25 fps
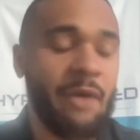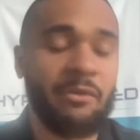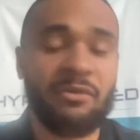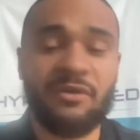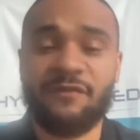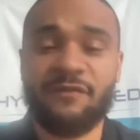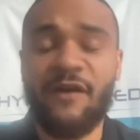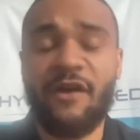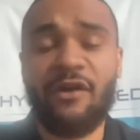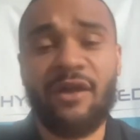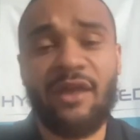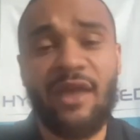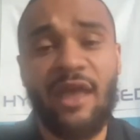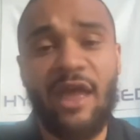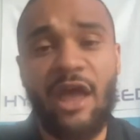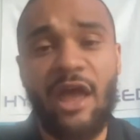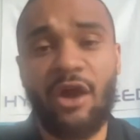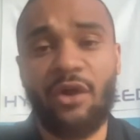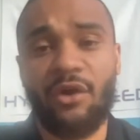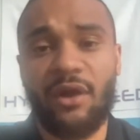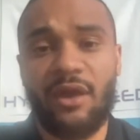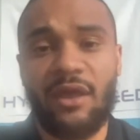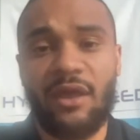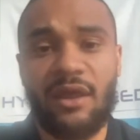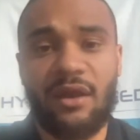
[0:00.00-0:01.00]
I was very
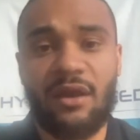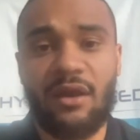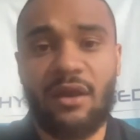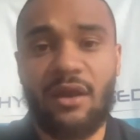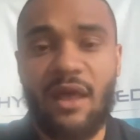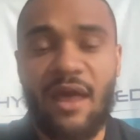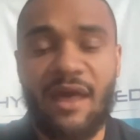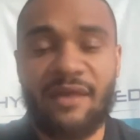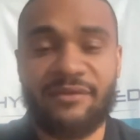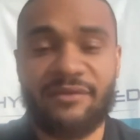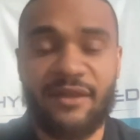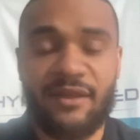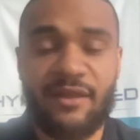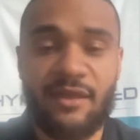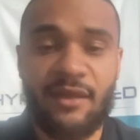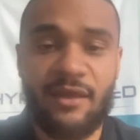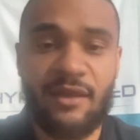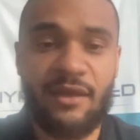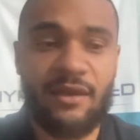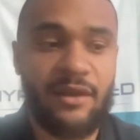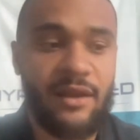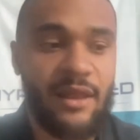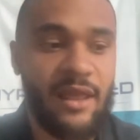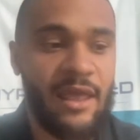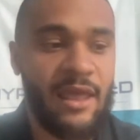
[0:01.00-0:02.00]
arrogant as a
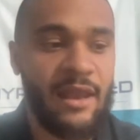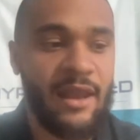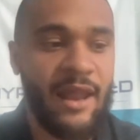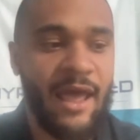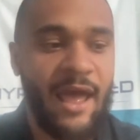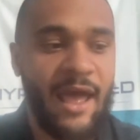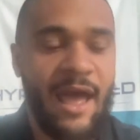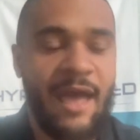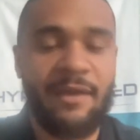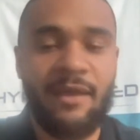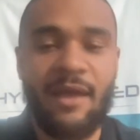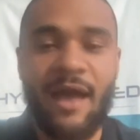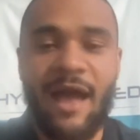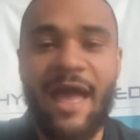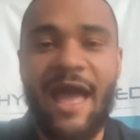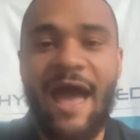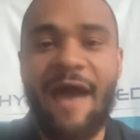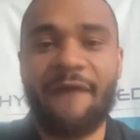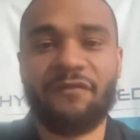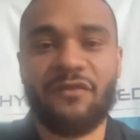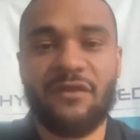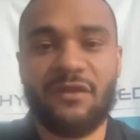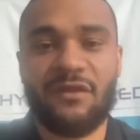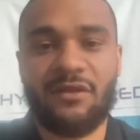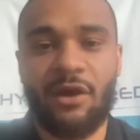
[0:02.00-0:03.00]
kid, and I, I
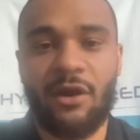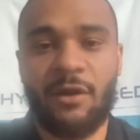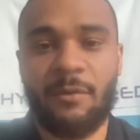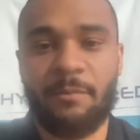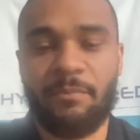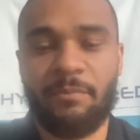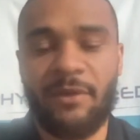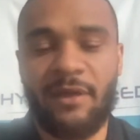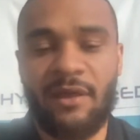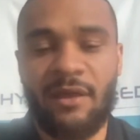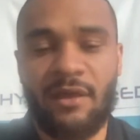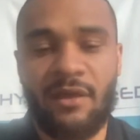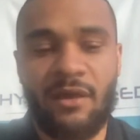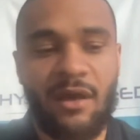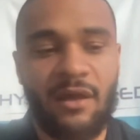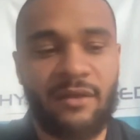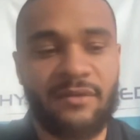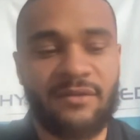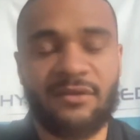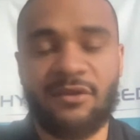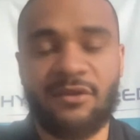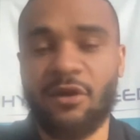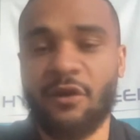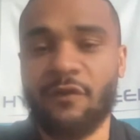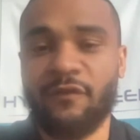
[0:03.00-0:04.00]
have to start being a
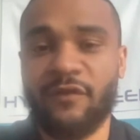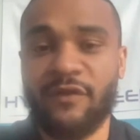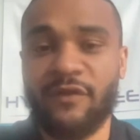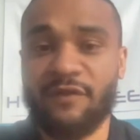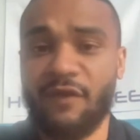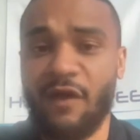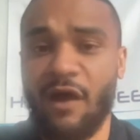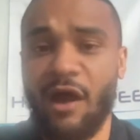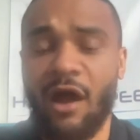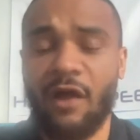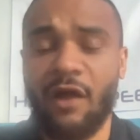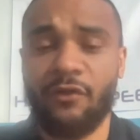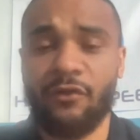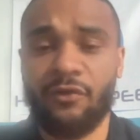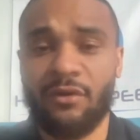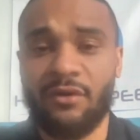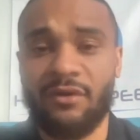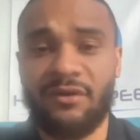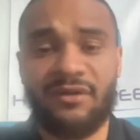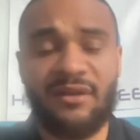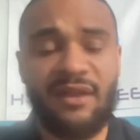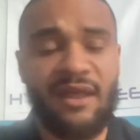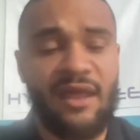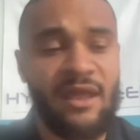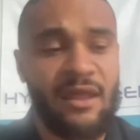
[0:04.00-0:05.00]
servant to
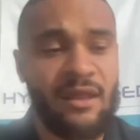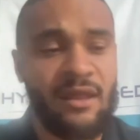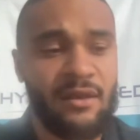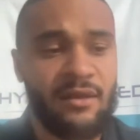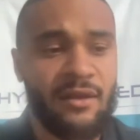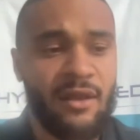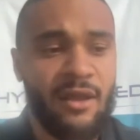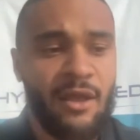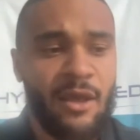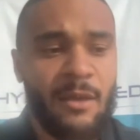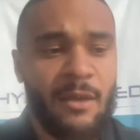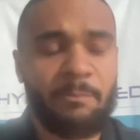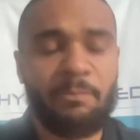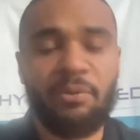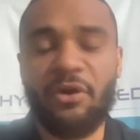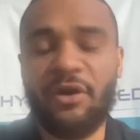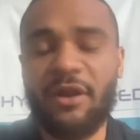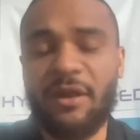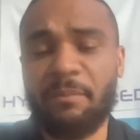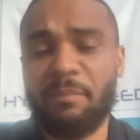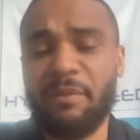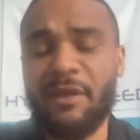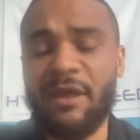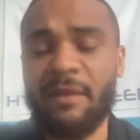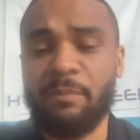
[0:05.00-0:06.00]
others and
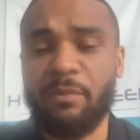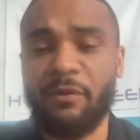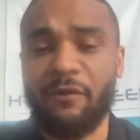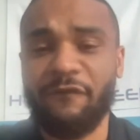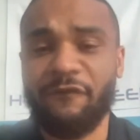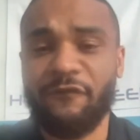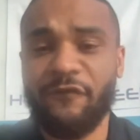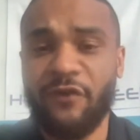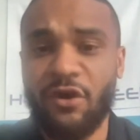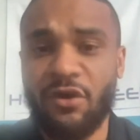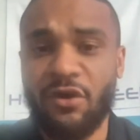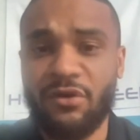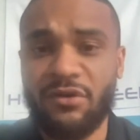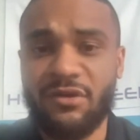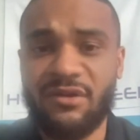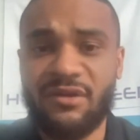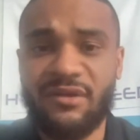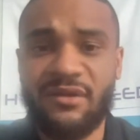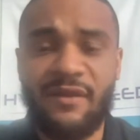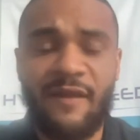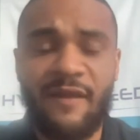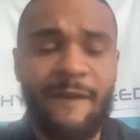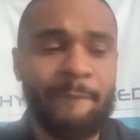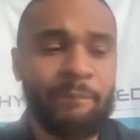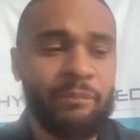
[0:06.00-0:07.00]
putting people
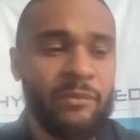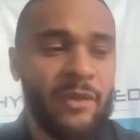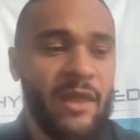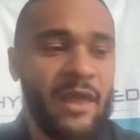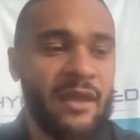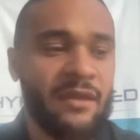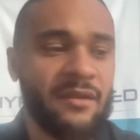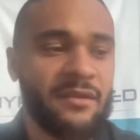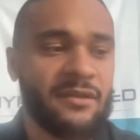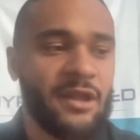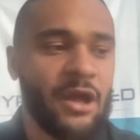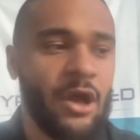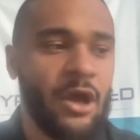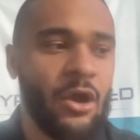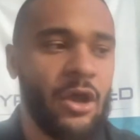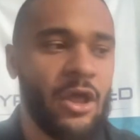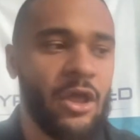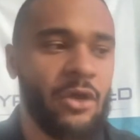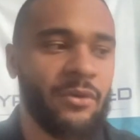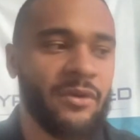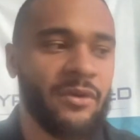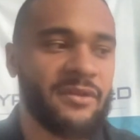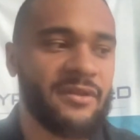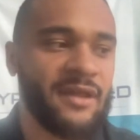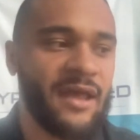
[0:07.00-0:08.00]
first. And so
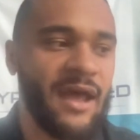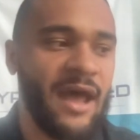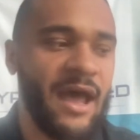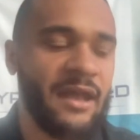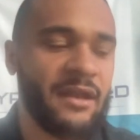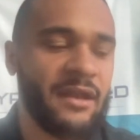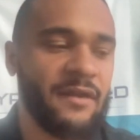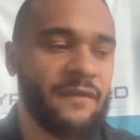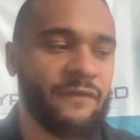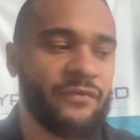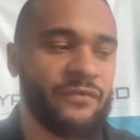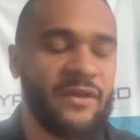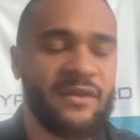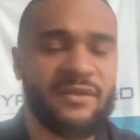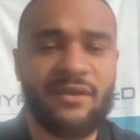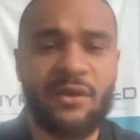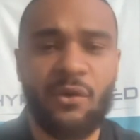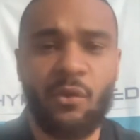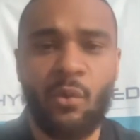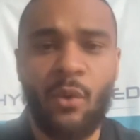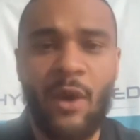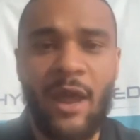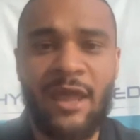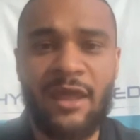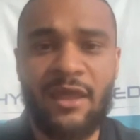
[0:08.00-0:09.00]
it was kind of this
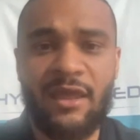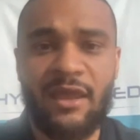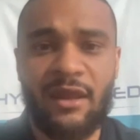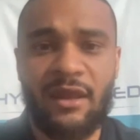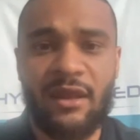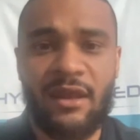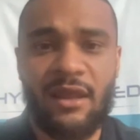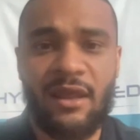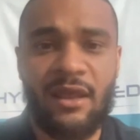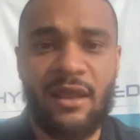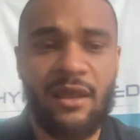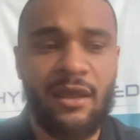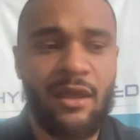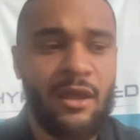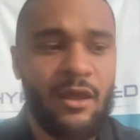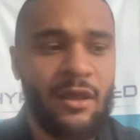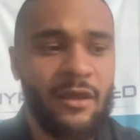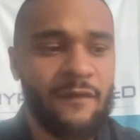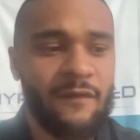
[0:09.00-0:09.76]
awakening